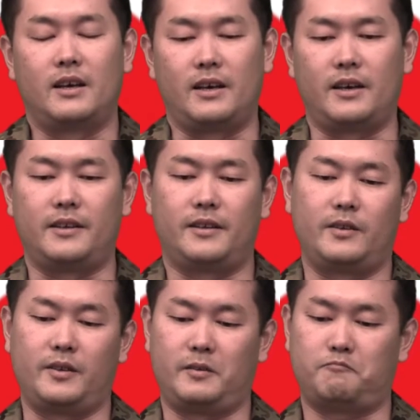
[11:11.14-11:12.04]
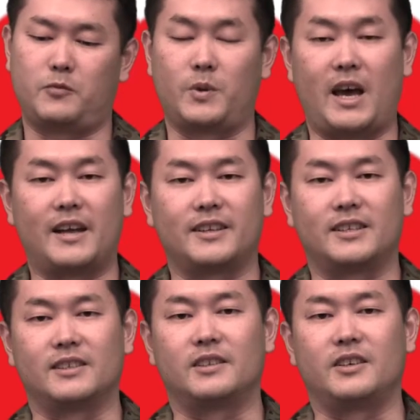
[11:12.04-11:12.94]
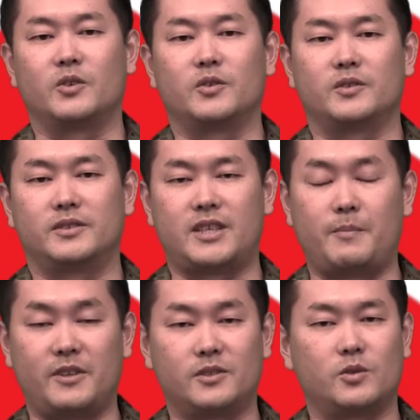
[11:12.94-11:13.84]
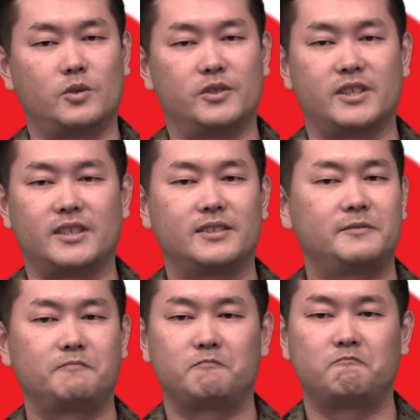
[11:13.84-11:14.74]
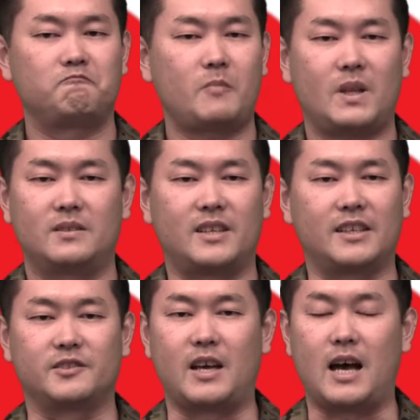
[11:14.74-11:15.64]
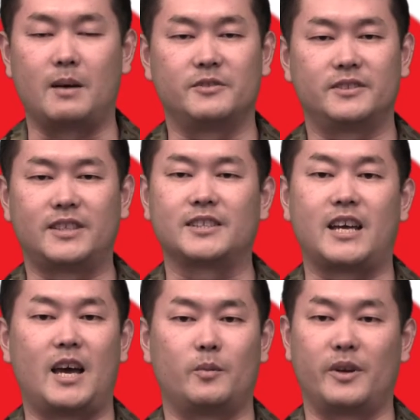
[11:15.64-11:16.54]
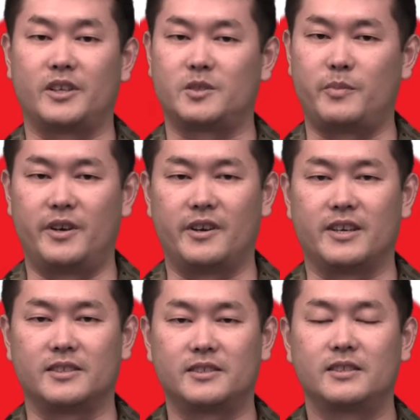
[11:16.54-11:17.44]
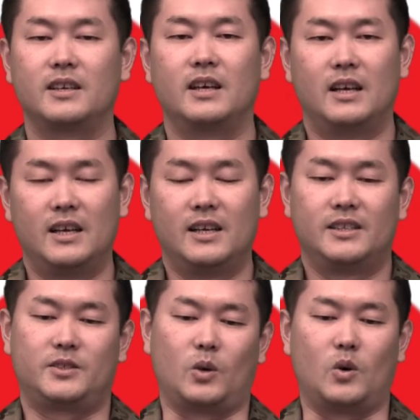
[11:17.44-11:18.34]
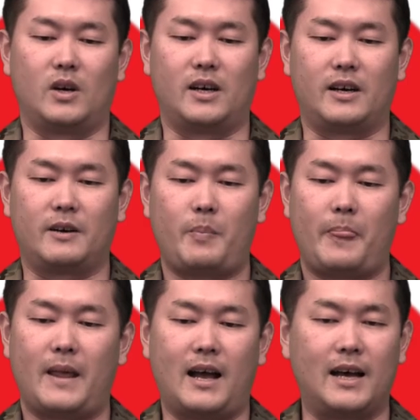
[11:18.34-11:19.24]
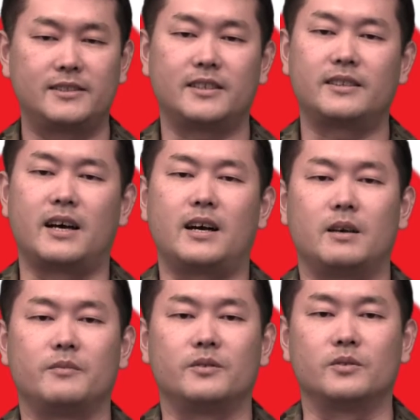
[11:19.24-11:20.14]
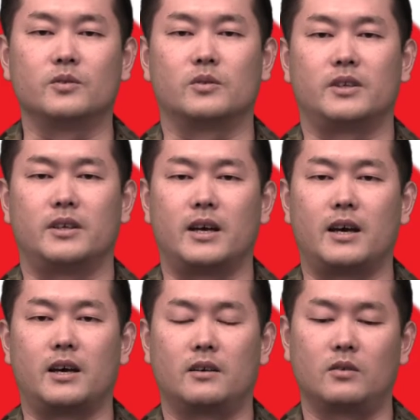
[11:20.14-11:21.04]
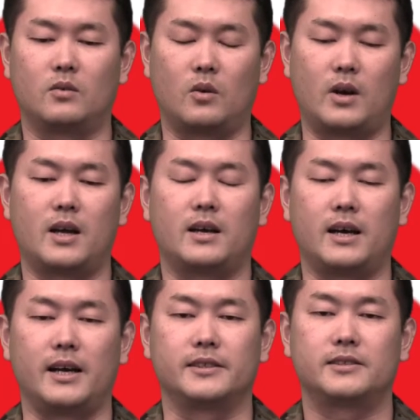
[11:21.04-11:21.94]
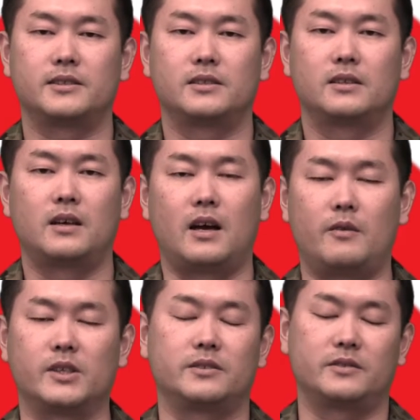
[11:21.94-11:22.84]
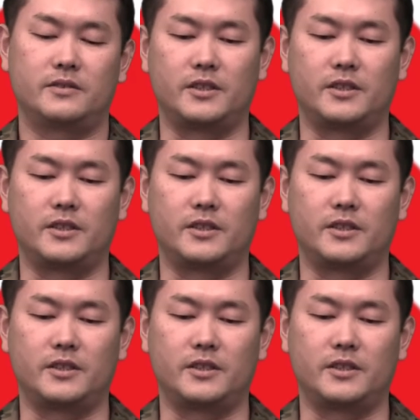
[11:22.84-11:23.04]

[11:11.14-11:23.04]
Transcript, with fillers: And on the other hand, you know, Japanese soldiers doesn't have such kind of experience. So uh, at that time, you know, the uh, Golan Heights, I was